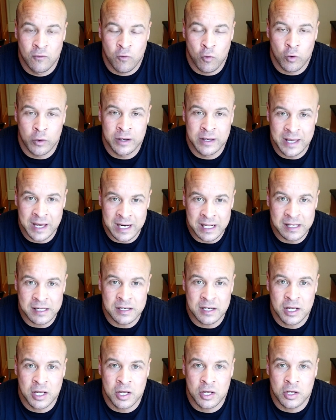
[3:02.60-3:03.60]
for
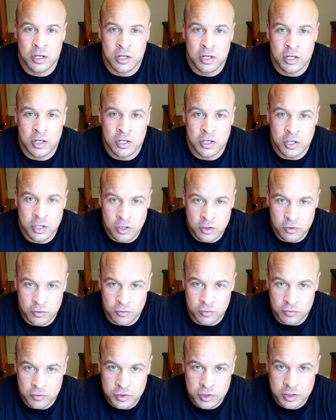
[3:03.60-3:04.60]
getting
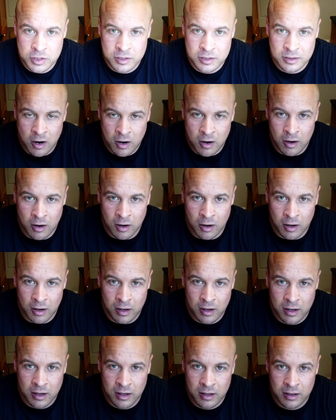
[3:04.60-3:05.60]
huge
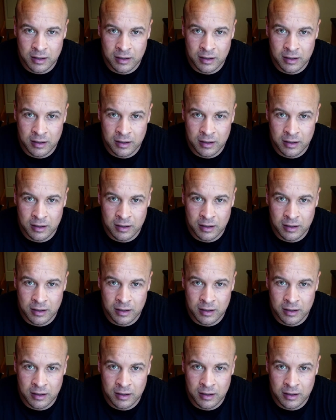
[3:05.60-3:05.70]
are